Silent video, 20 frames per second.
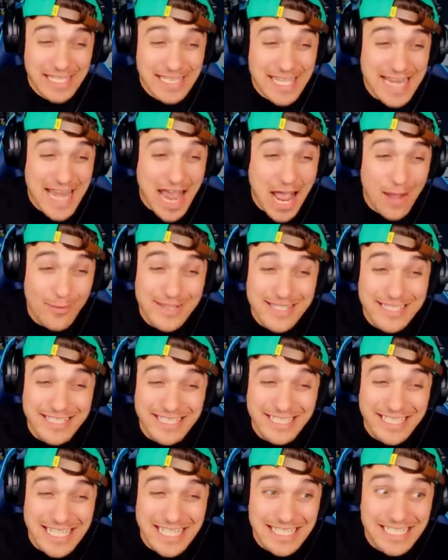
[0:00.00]
thinking I was
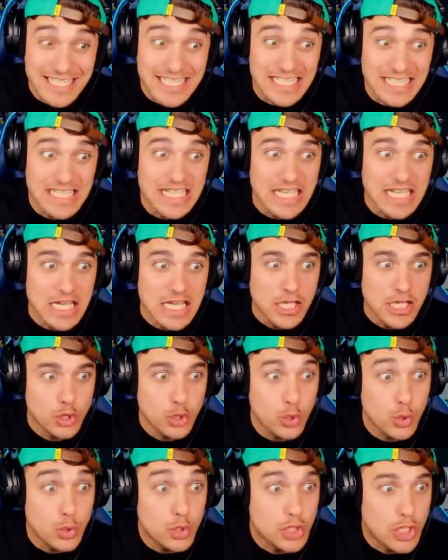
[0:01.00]
allergic
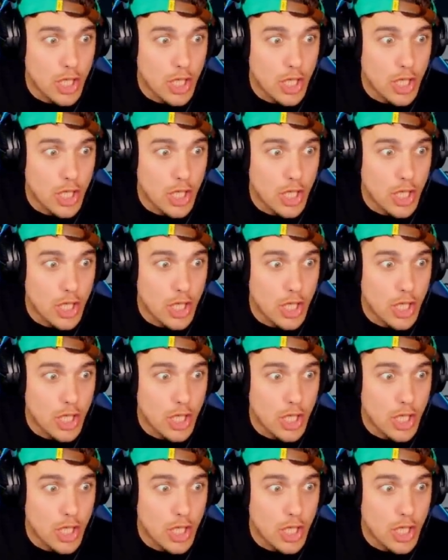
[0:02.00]
to